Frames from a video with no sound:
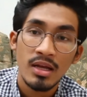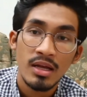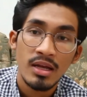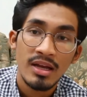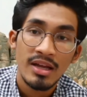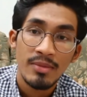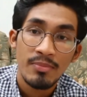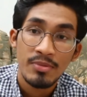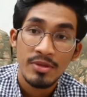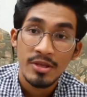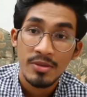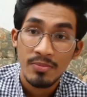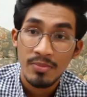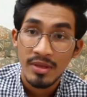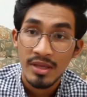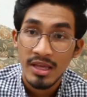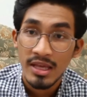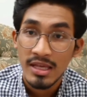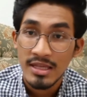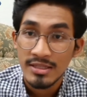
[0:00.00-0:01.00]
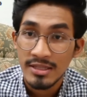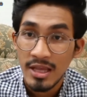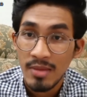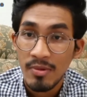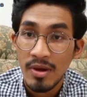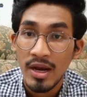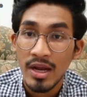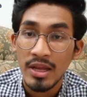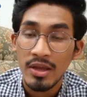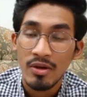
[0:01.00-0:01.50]

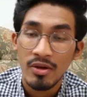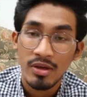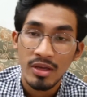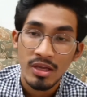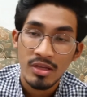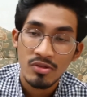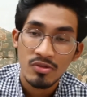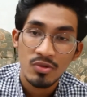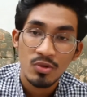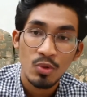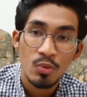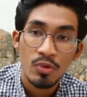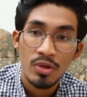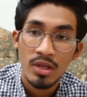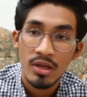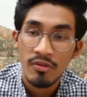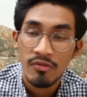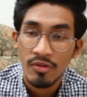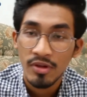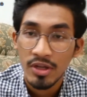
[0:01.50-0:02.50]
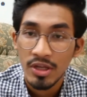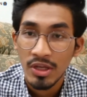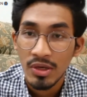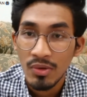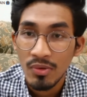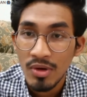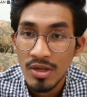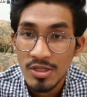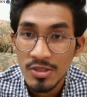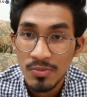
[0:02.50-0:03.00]
PPSMI. Okay, so without further
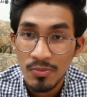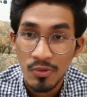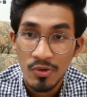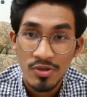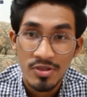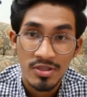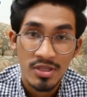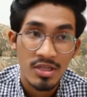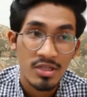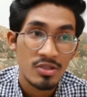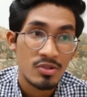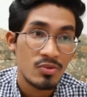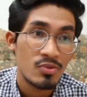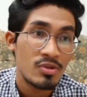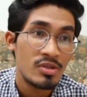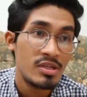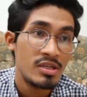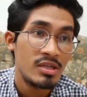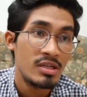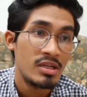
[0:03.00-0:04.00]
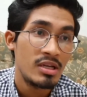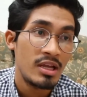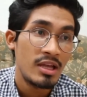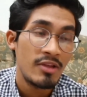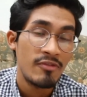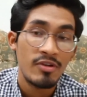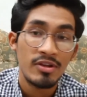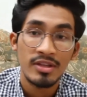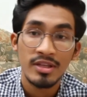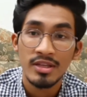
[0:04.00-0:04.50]
ado, let's proceed to the
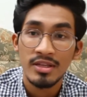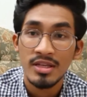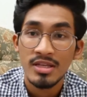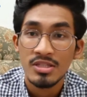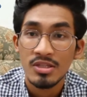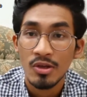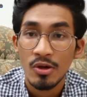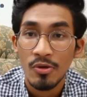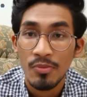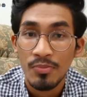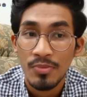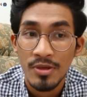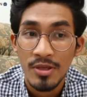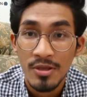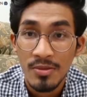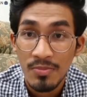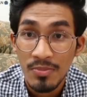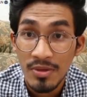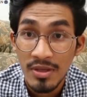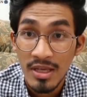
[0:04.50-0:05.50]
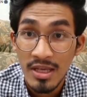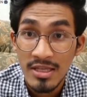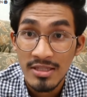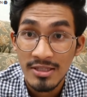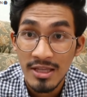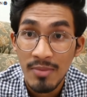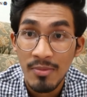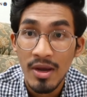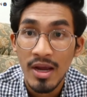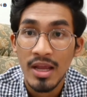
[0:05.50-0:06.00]
advantages of
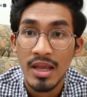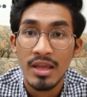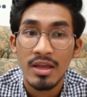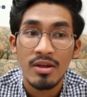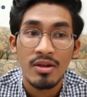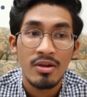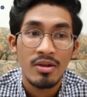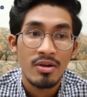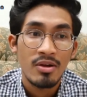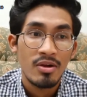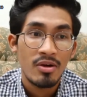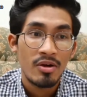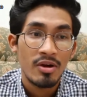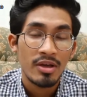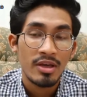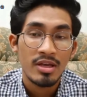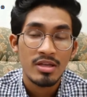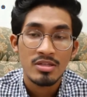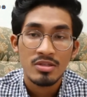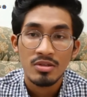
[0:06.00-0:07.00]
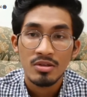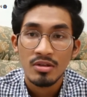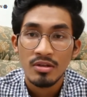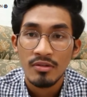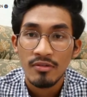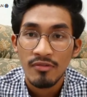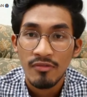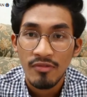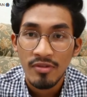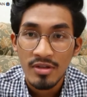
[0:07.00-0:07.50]
PPSMI. Okay, so
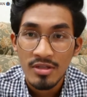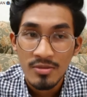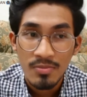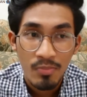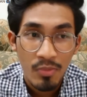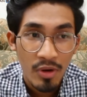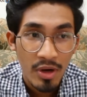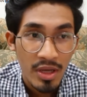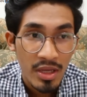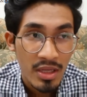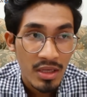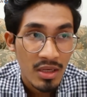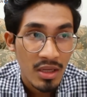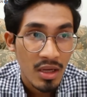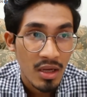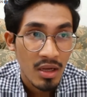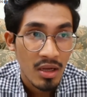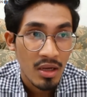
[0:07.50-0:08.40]
the first point